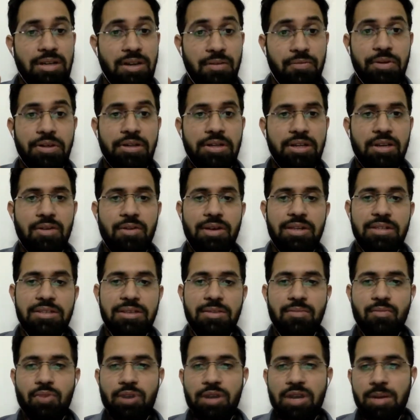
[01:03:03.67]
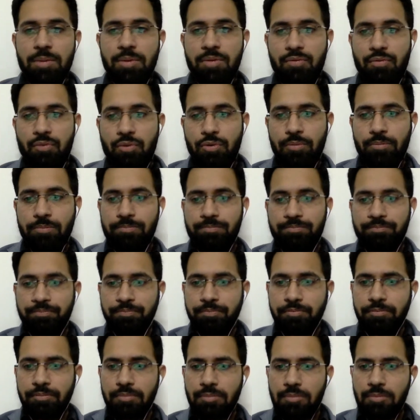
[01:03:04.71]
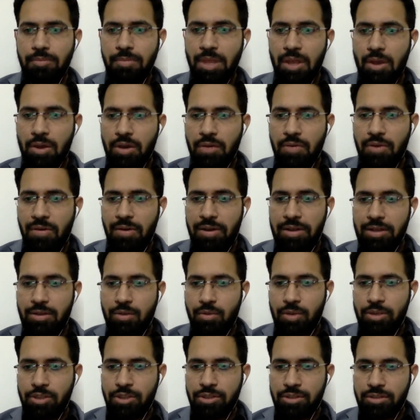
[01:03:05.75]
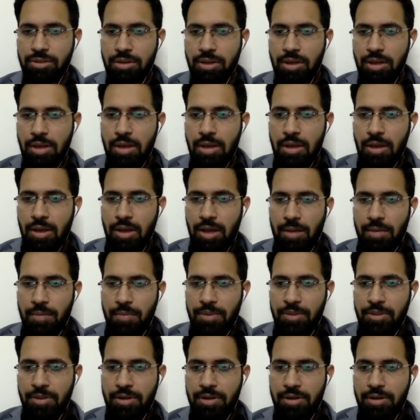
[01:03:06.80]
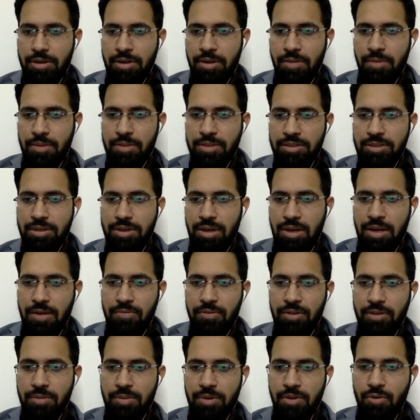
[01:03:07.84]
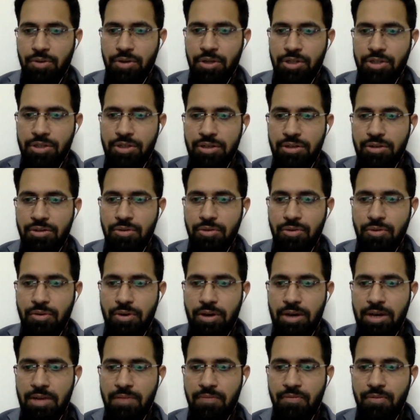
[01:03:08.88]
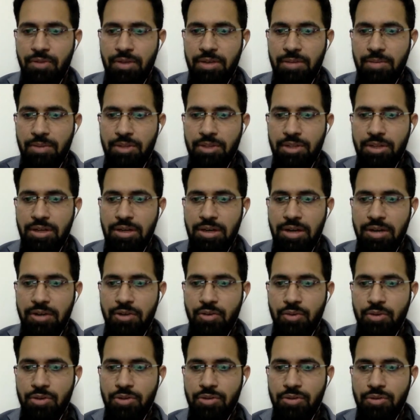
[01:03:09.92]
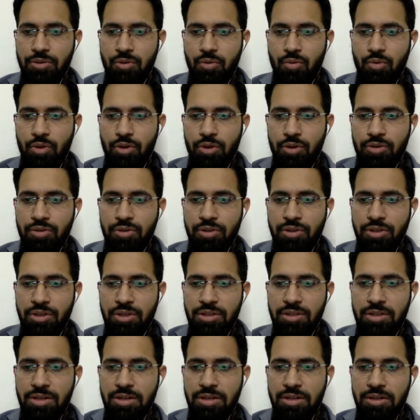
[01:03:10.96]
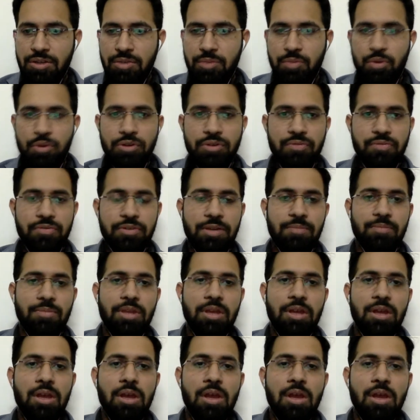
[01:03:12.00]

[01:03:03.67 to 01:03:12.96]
Definitely revise them one day before. Okay, we have another question. I'm in my third year MS, sir. I have done my rotation in neuro. I am very much inclined towards neuro. What do you suggest at this point of time?